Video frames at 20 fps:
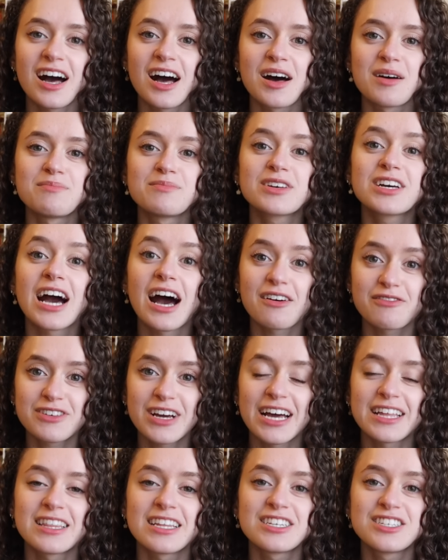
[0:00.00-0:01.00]

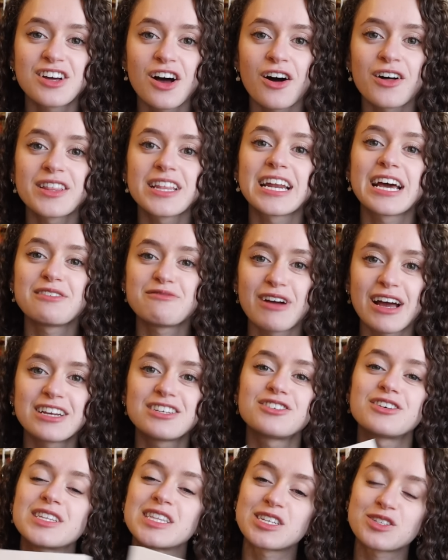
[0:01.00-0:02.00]
Kafka and the Doll, that I read
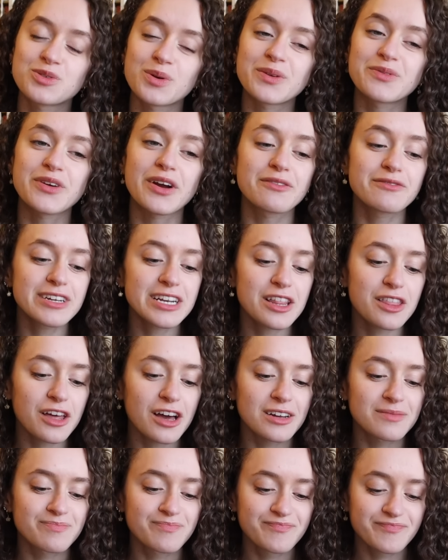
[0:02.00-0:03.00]
during the 24-hour
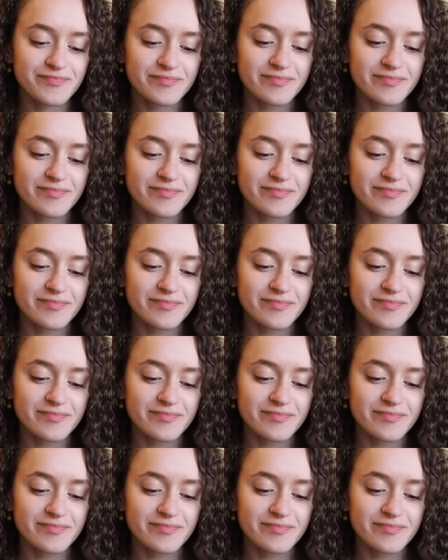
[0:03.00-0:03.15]
readathon,